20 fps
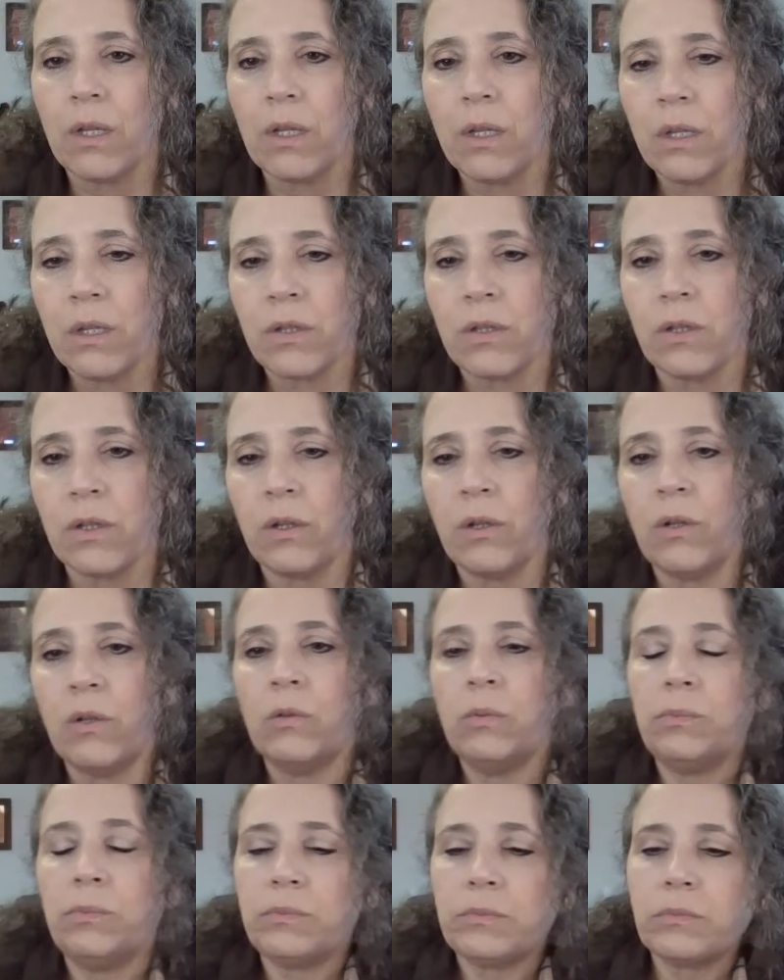
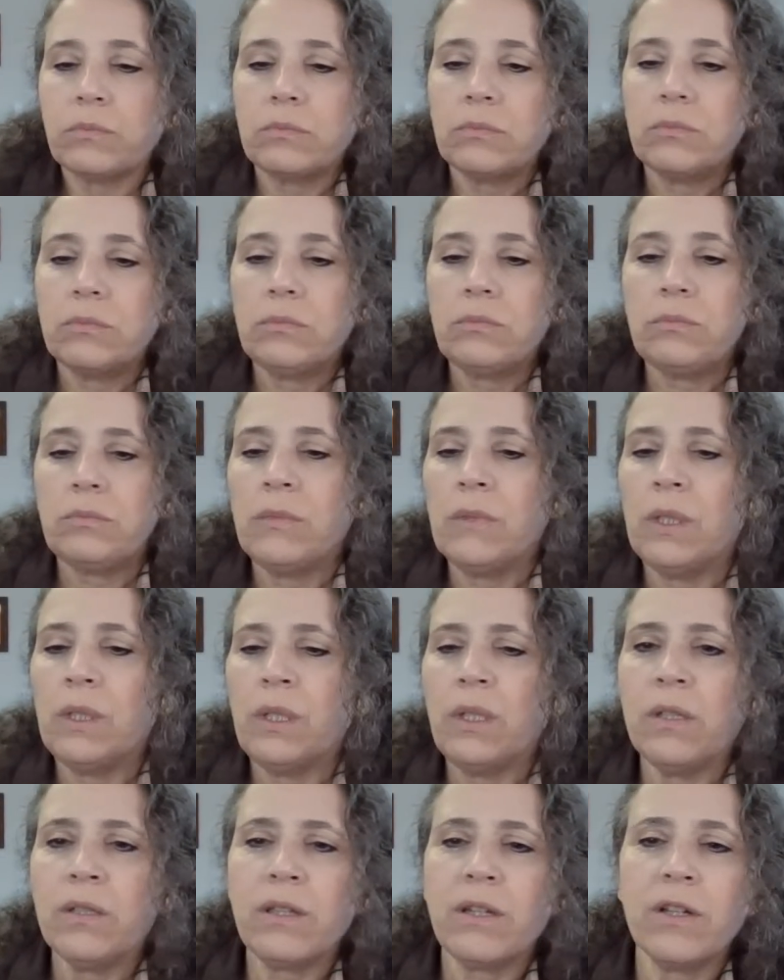So
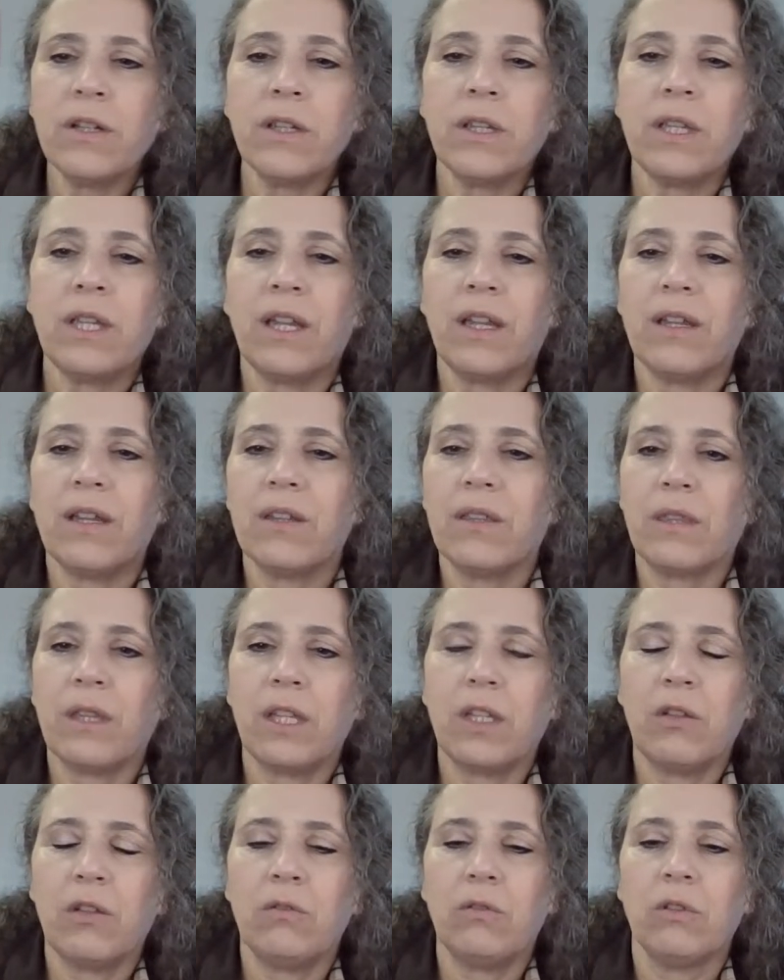as long yeah,
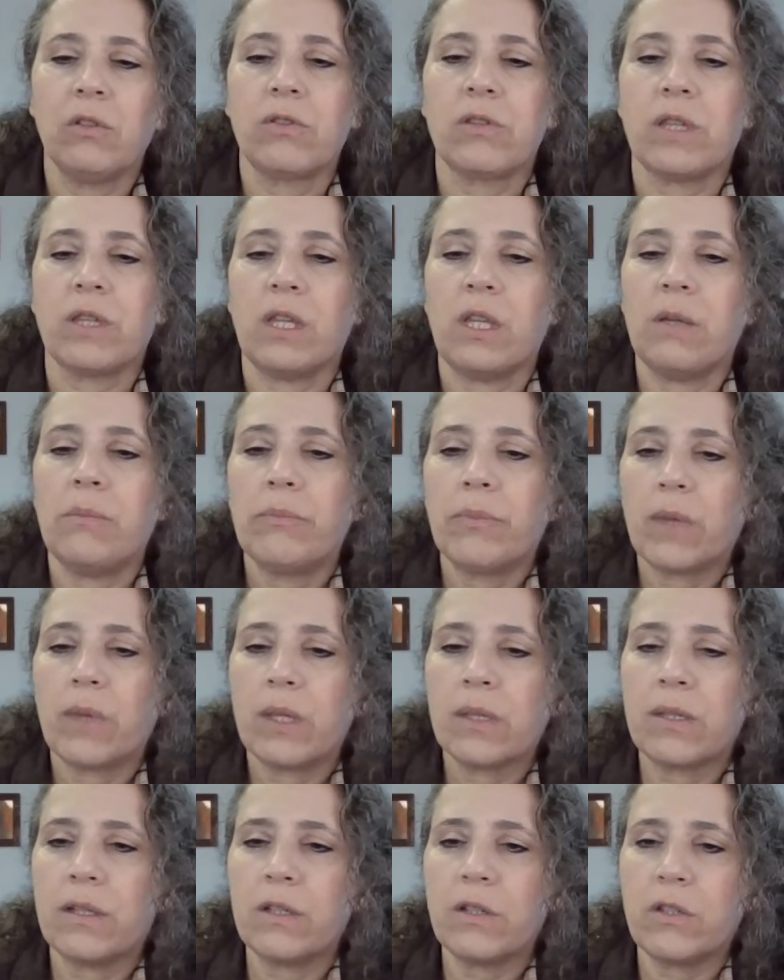thank you, Lucy.
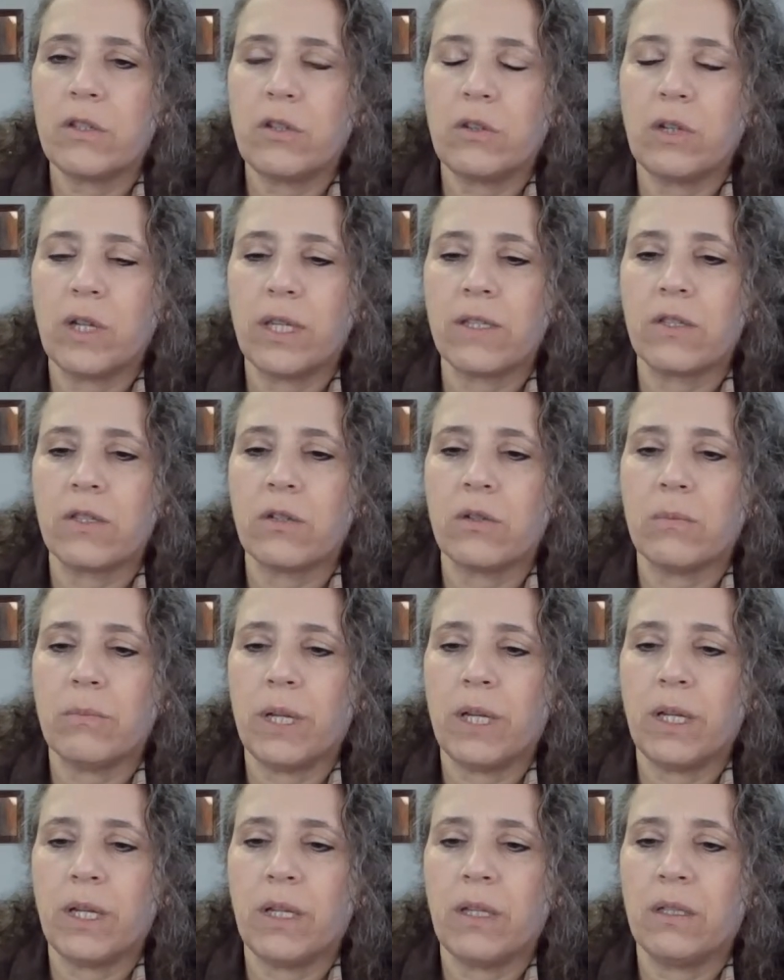As long as you guys don't
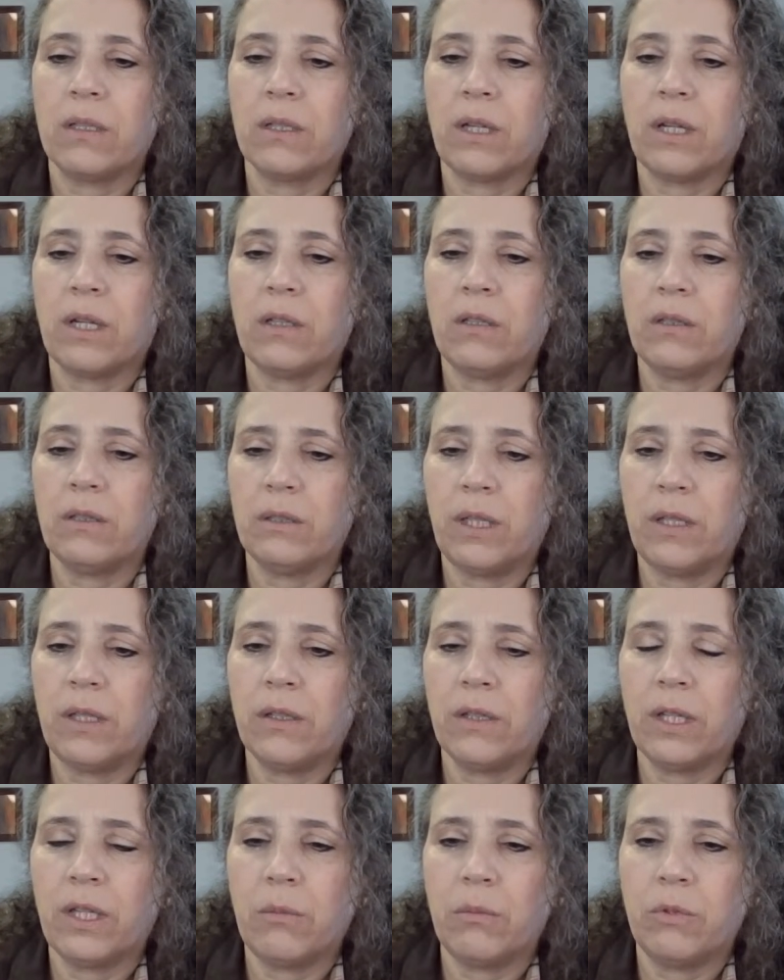mind,
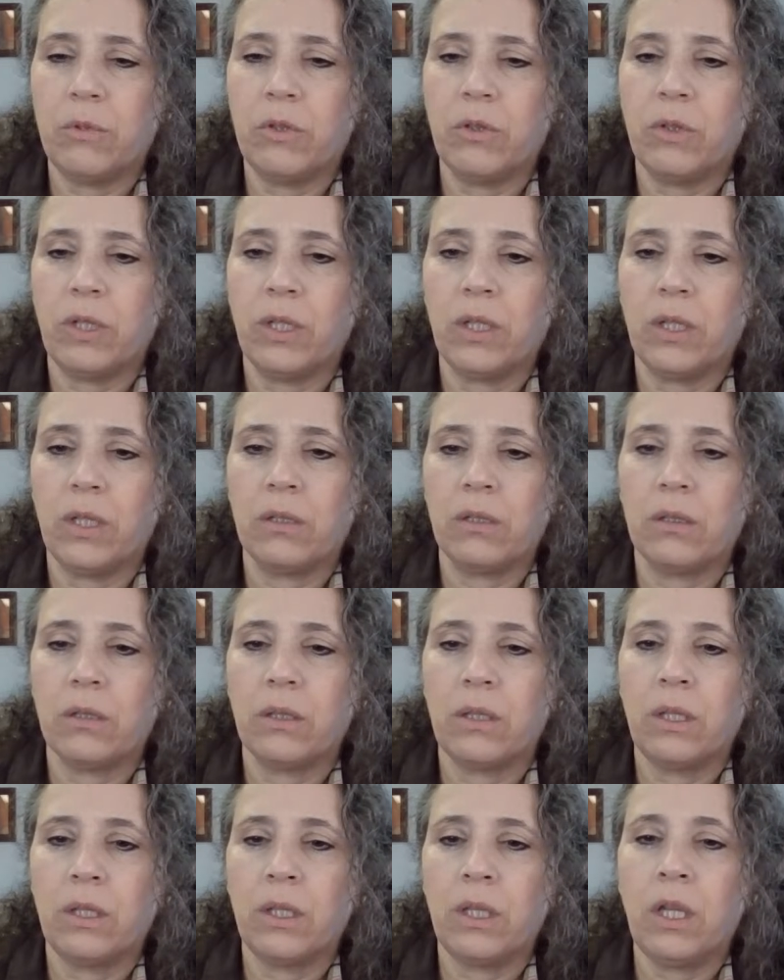I'll keep doing it.
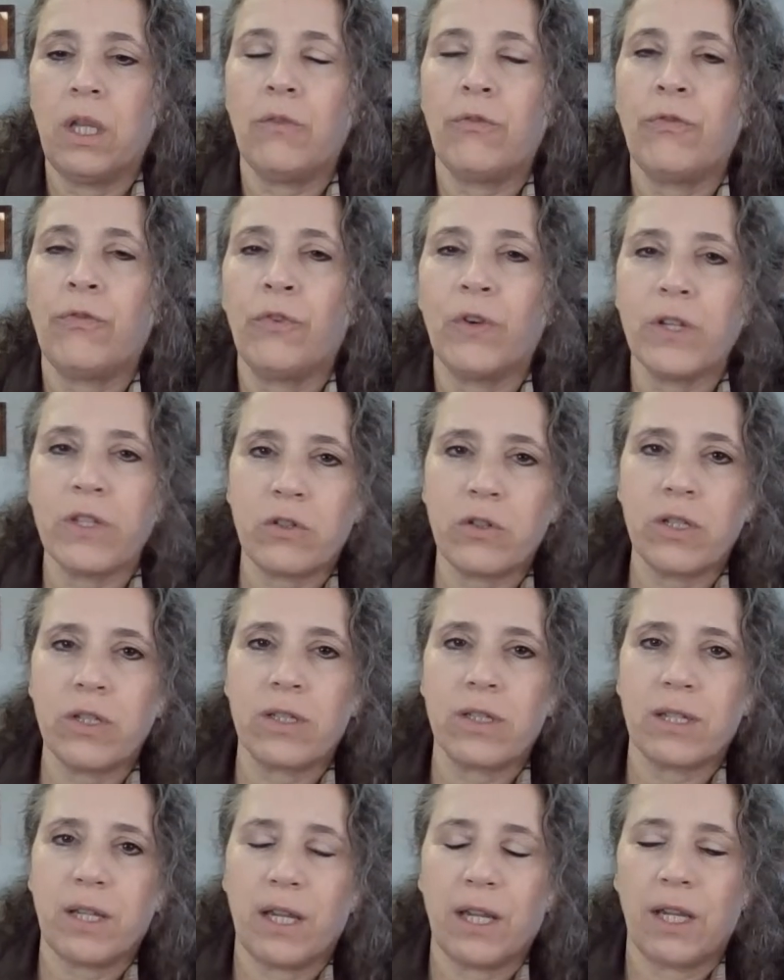It
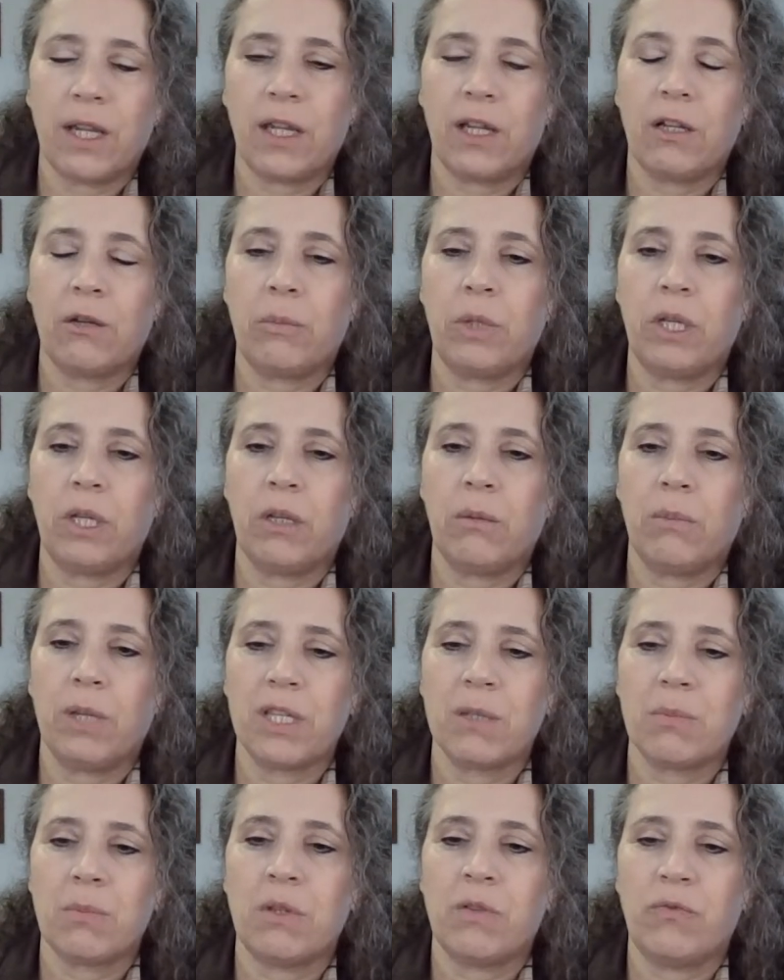frustrates the heck out of me and it
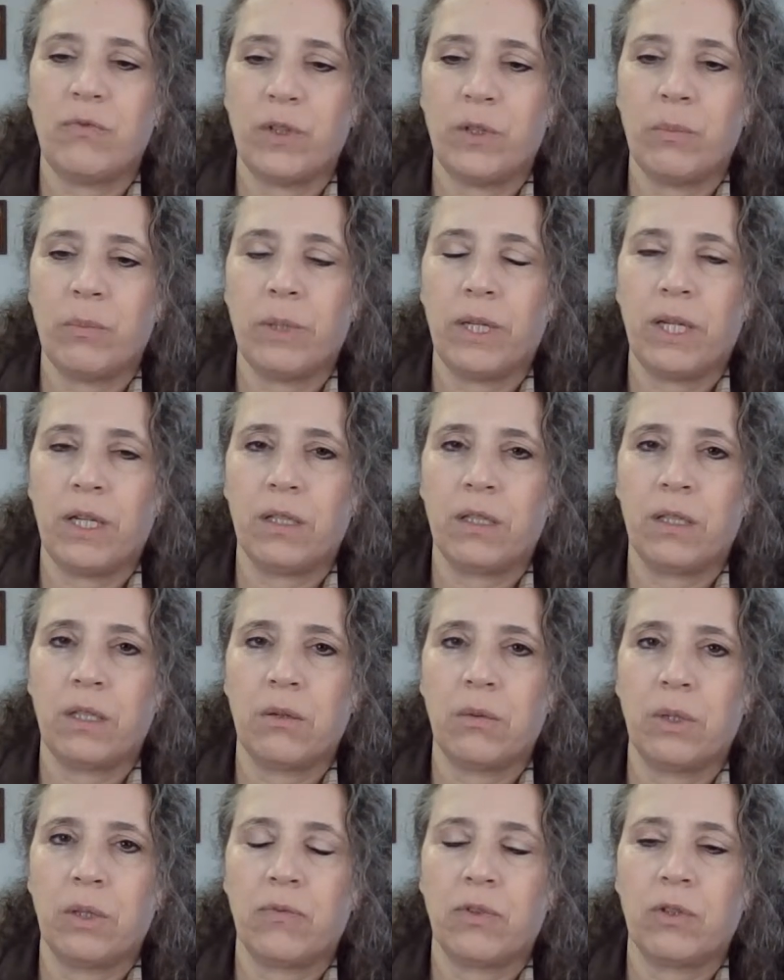makes me feel bad
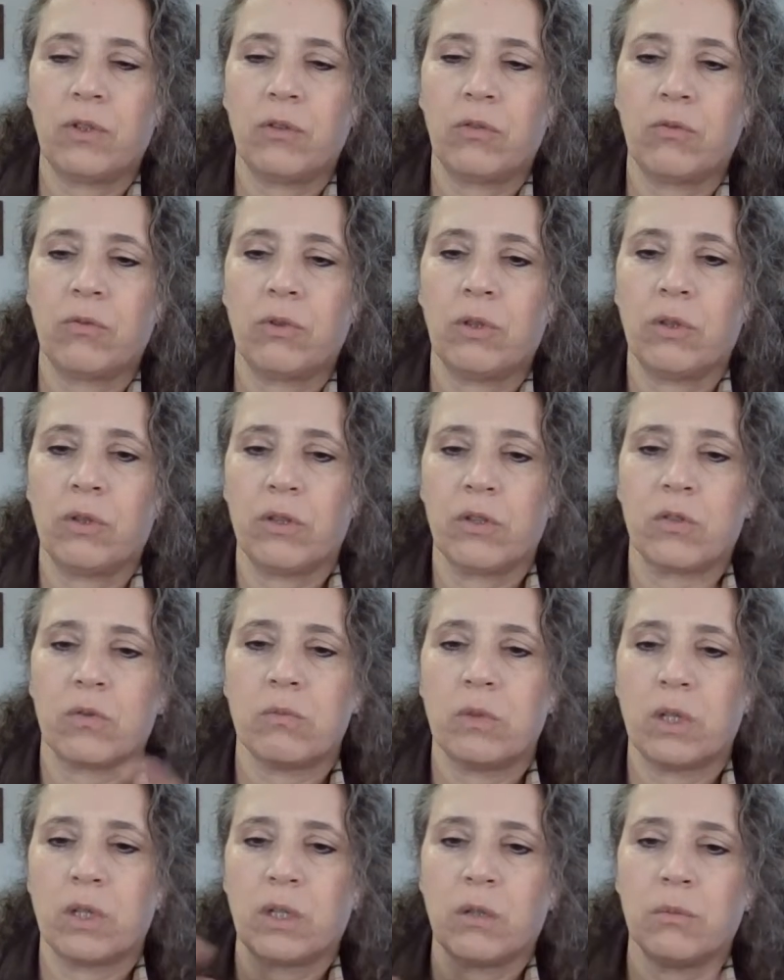that we have to go through all this
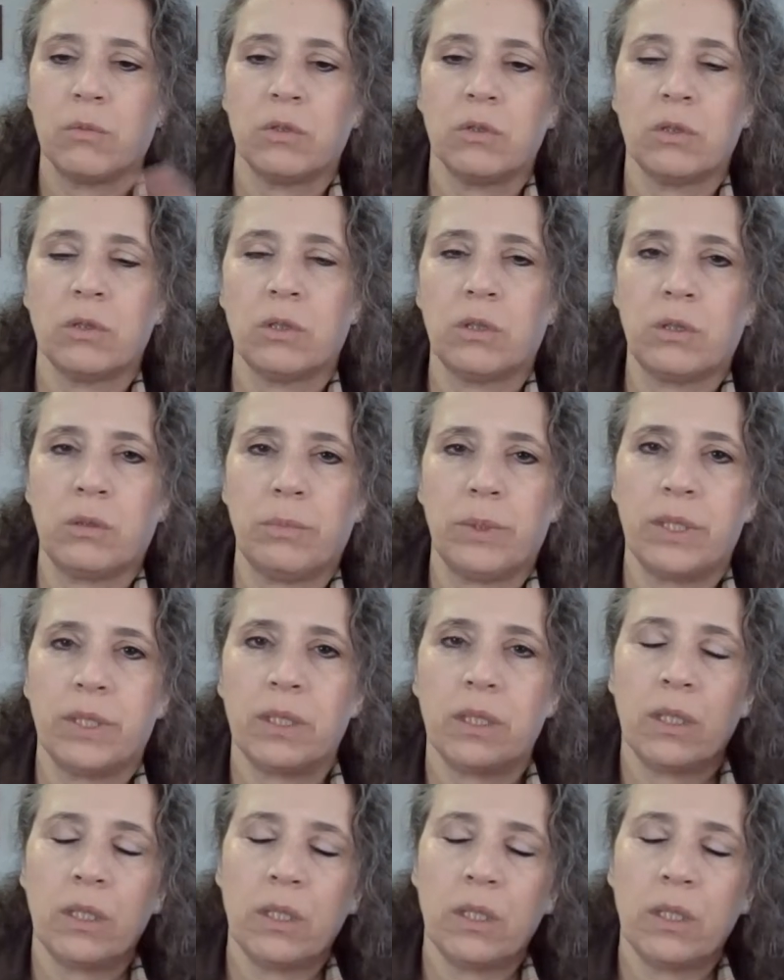rigmarole, but